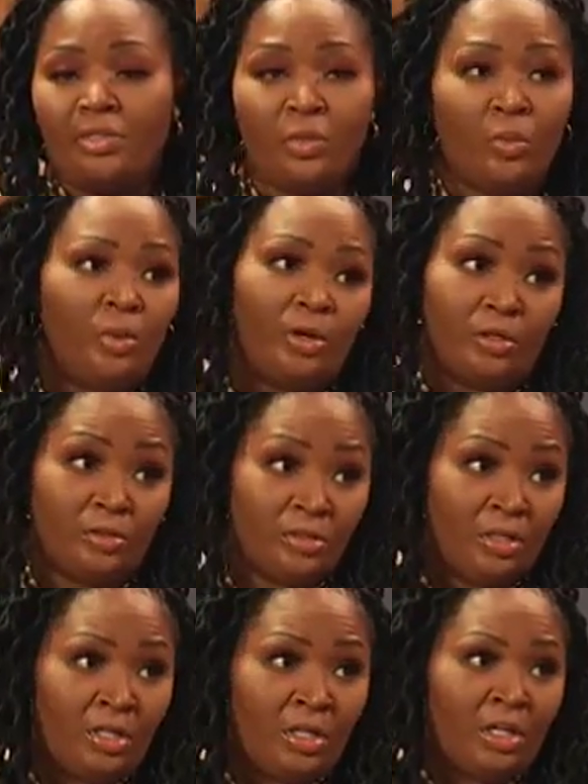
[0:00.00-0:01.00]
the world,
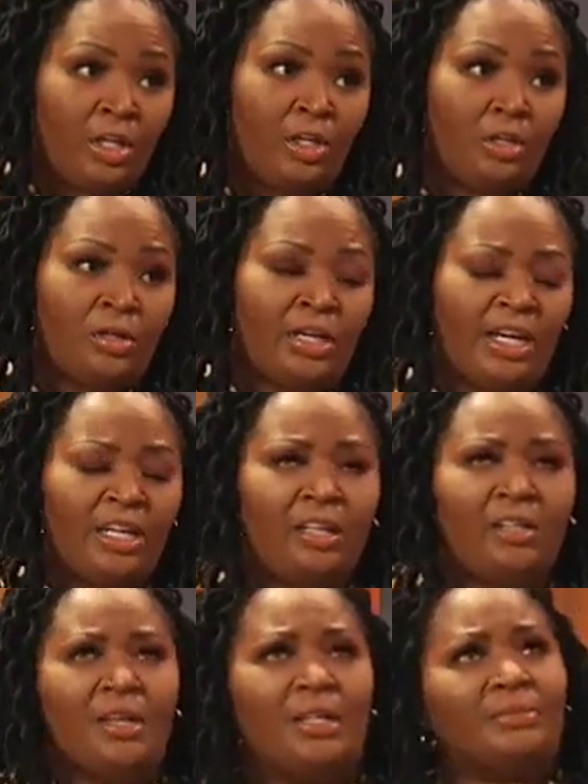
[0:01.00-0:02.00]
kind
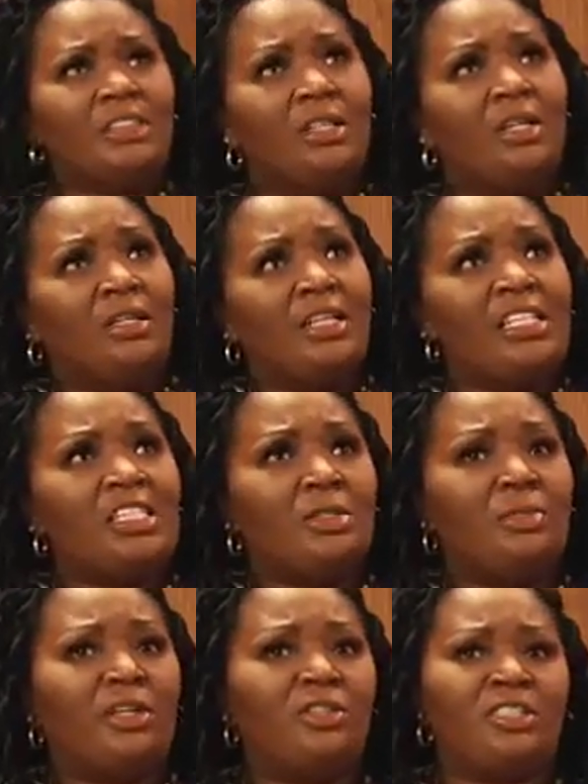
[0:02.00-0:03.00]
of lets
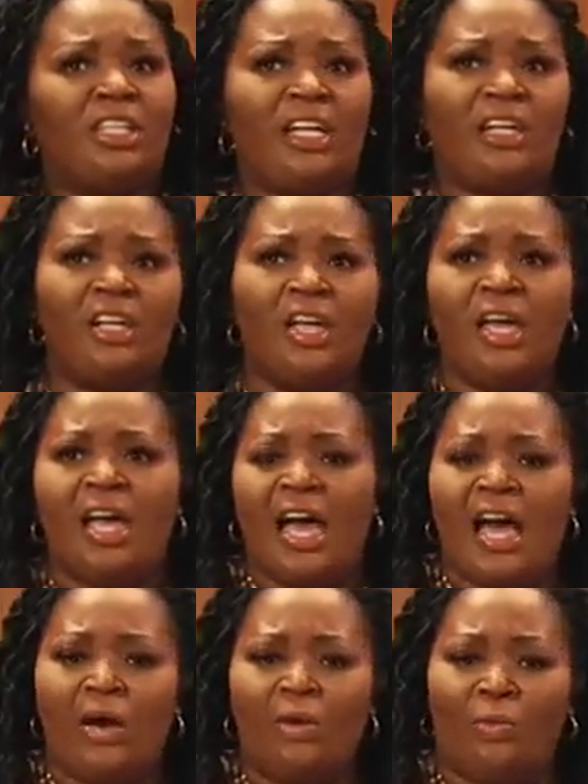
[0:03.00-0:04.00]
them understand
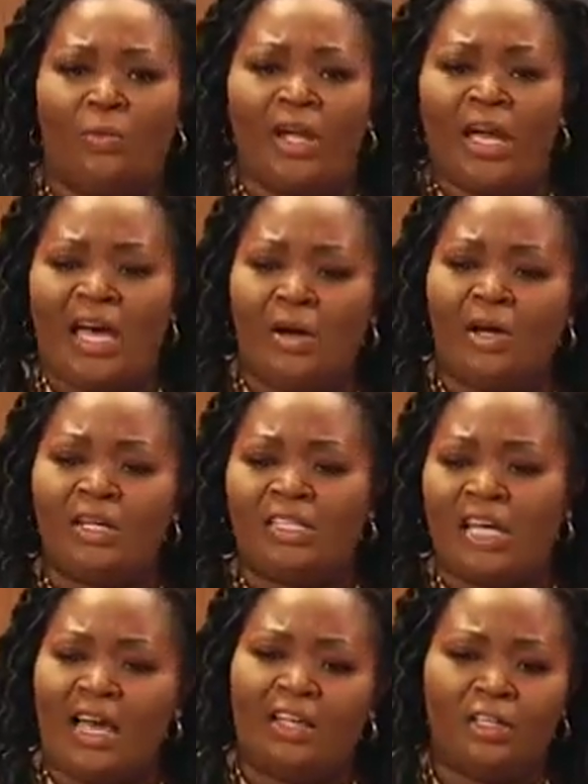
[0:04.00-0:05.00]
how our
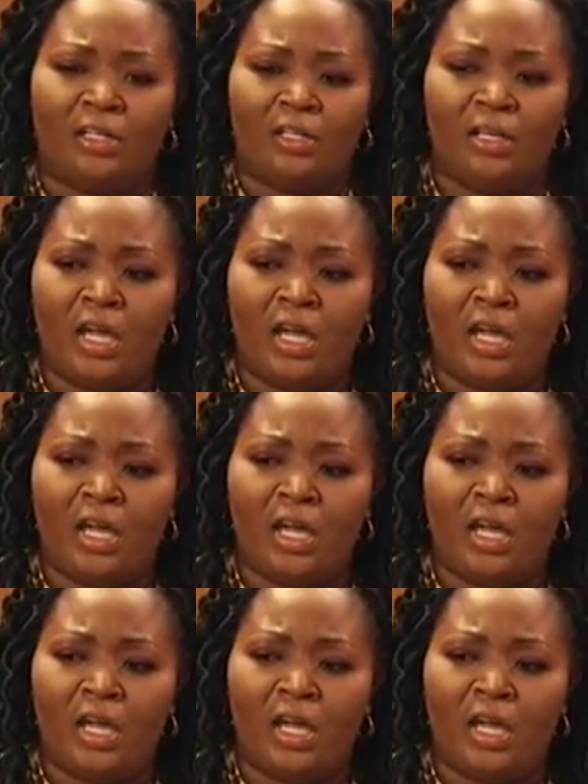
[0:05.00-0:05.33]
dollar